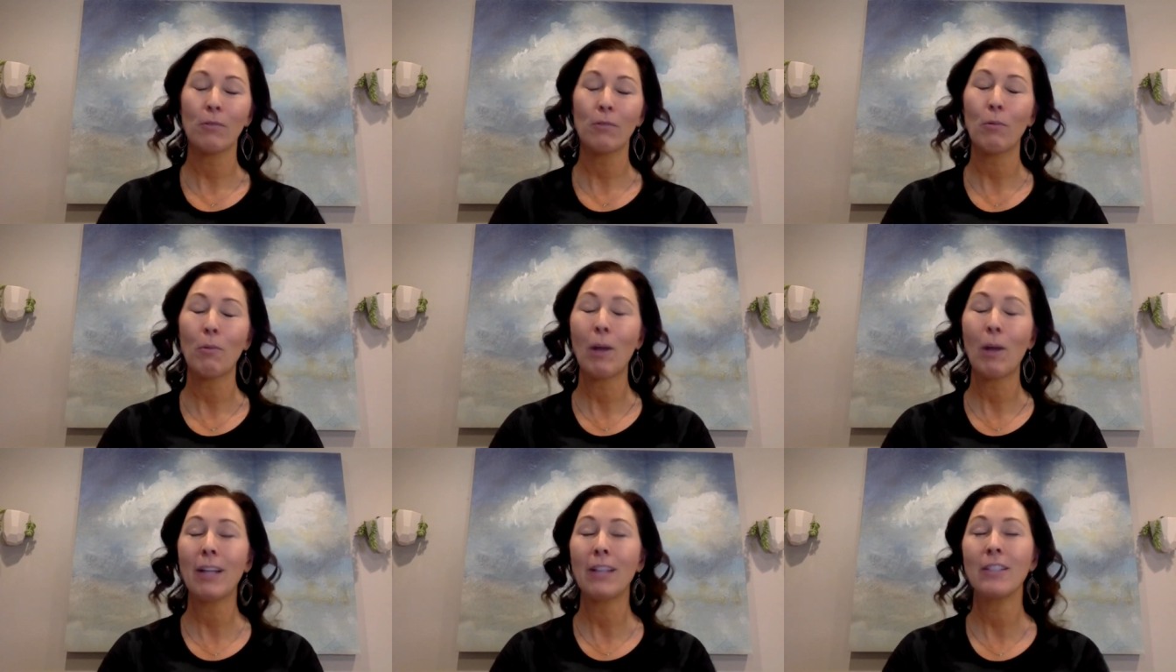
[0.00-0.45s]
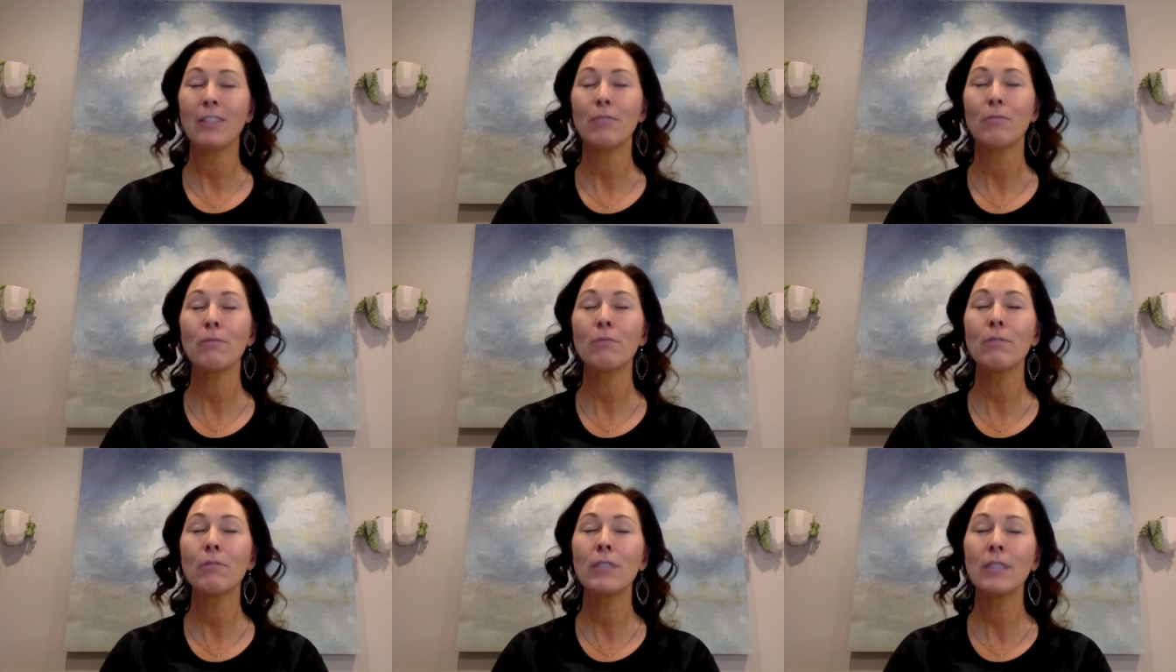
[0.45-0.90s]
wanting to
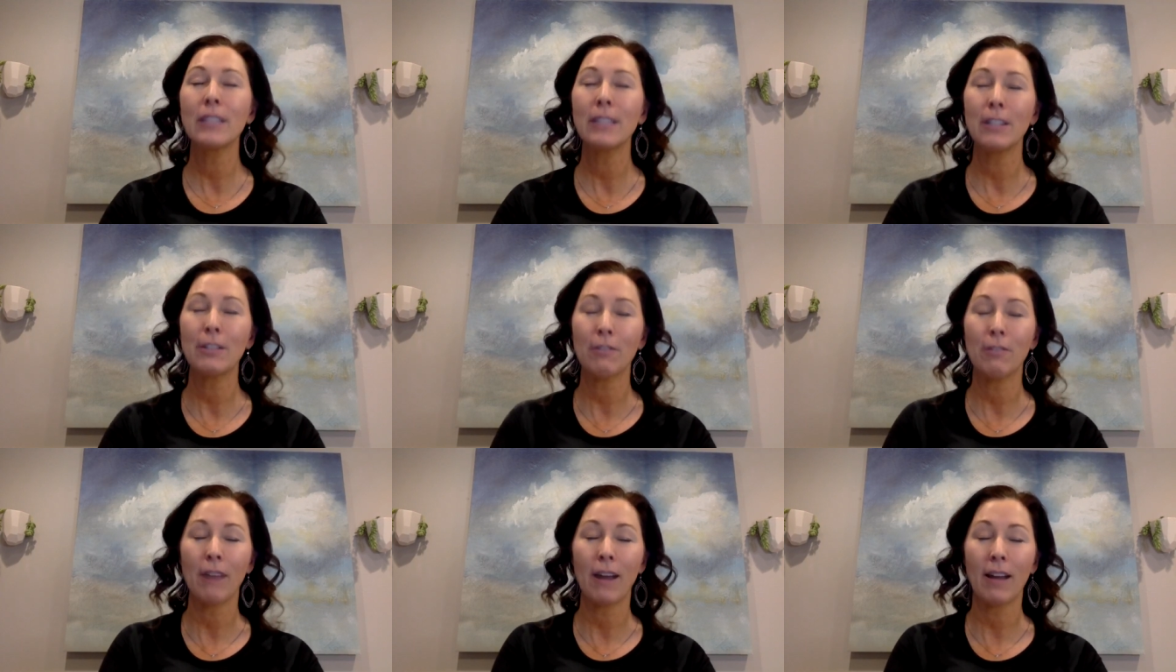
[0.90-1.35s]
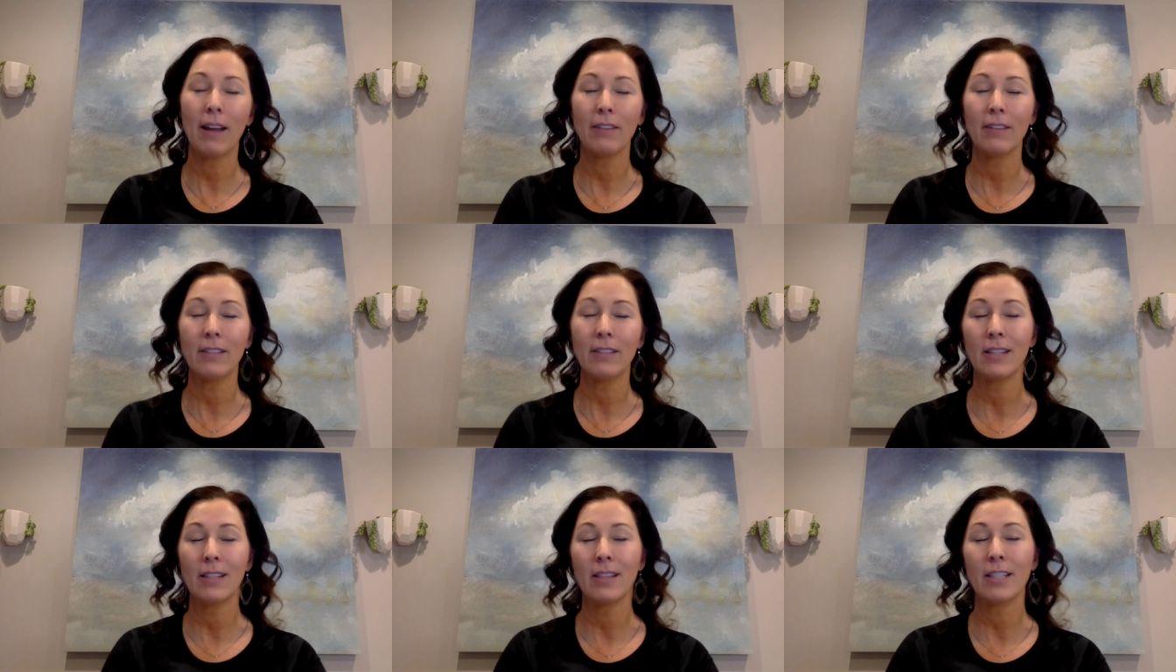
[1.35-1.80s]
really
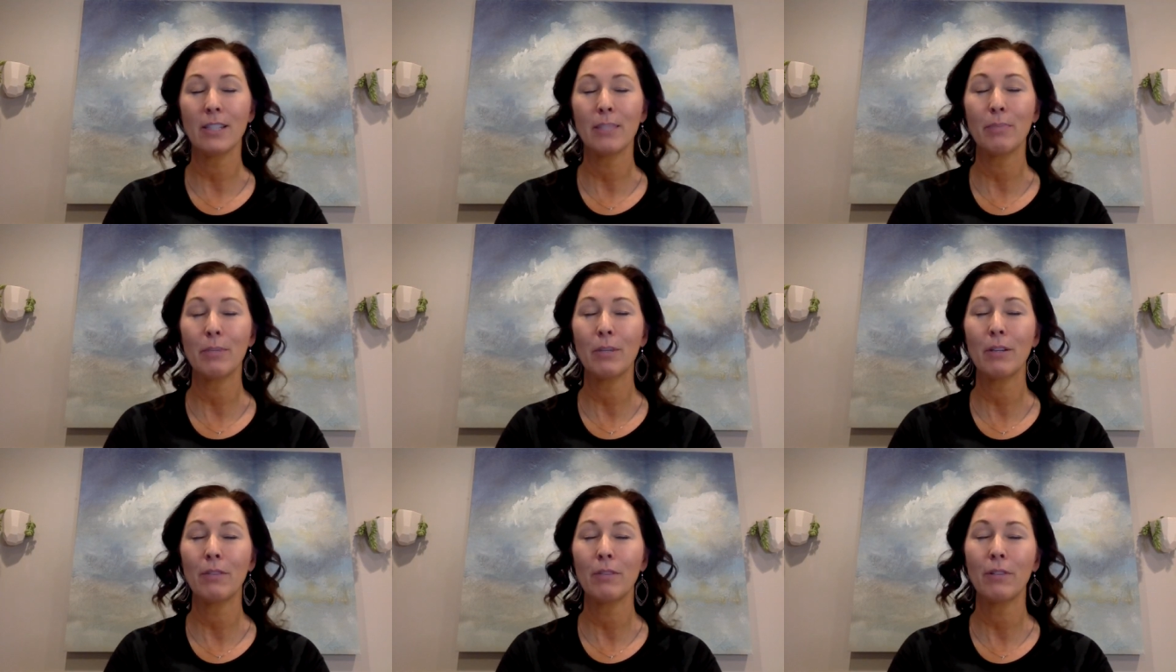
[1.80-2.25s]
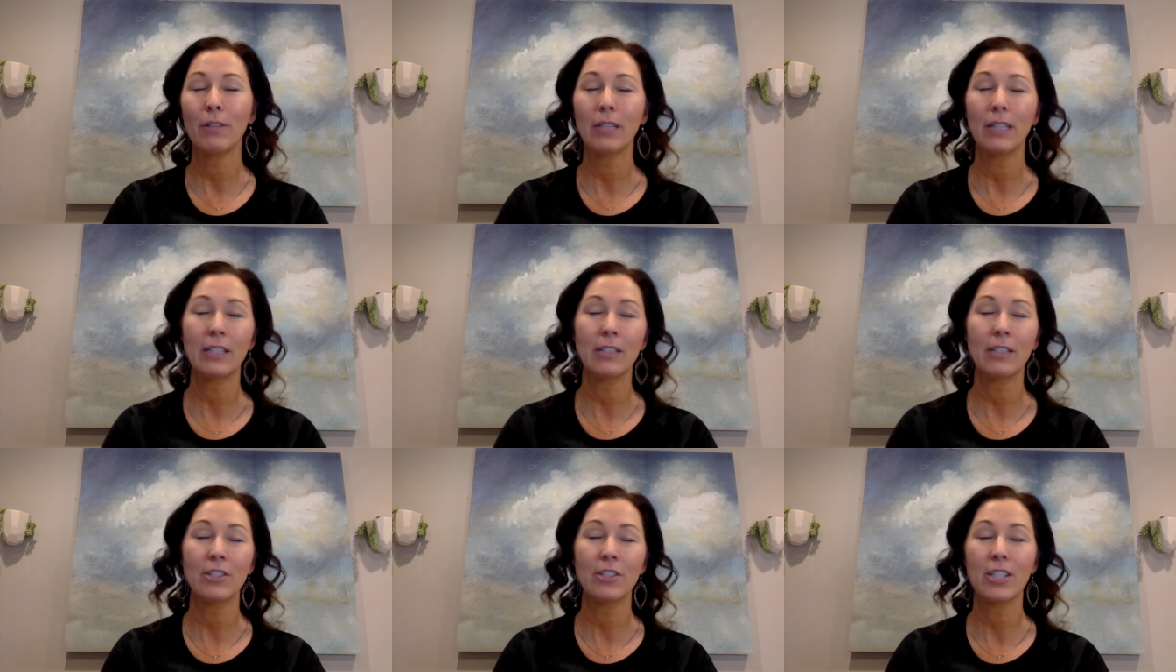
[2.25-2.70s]
ground in this beautiful
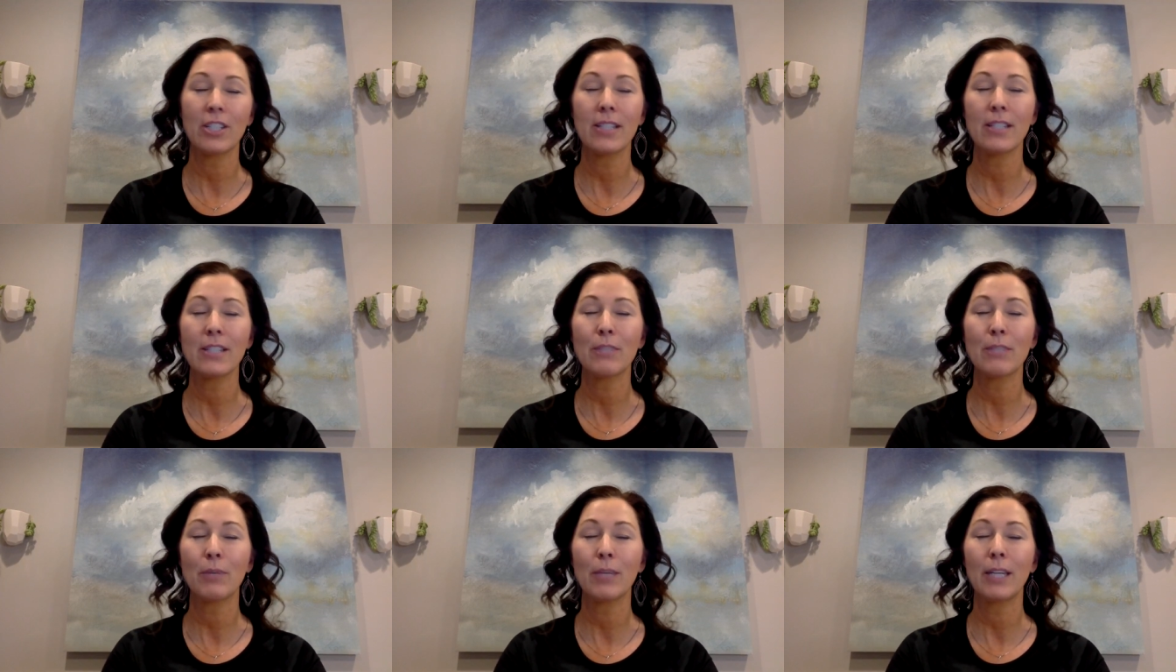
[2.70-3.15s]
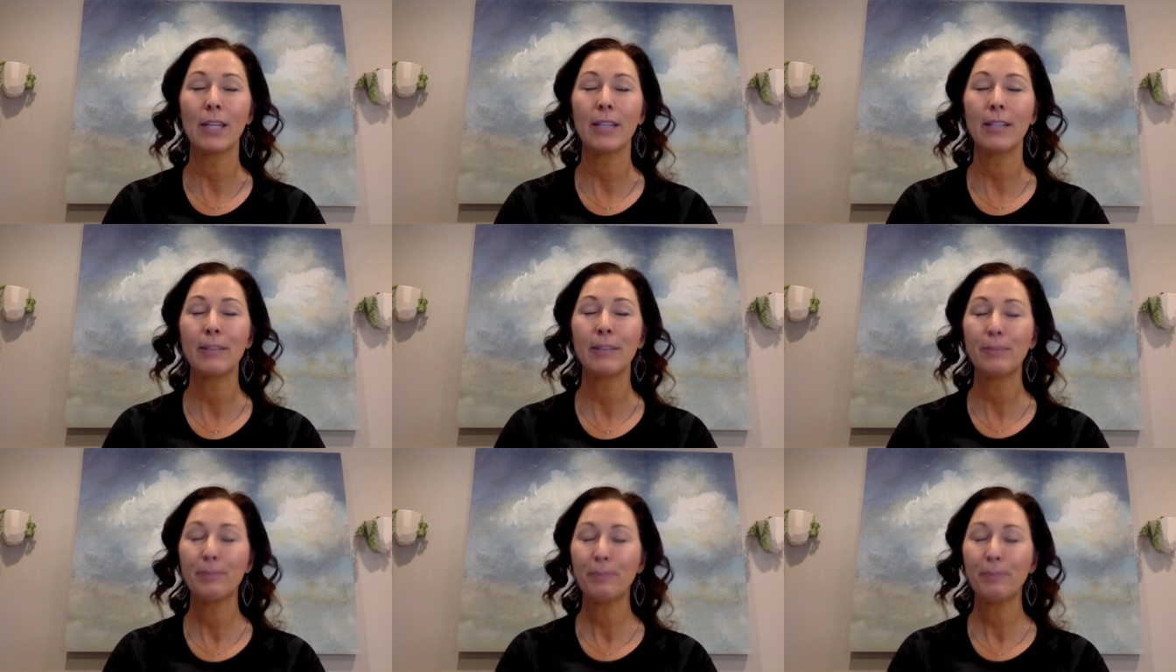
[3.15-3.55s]
energy this week.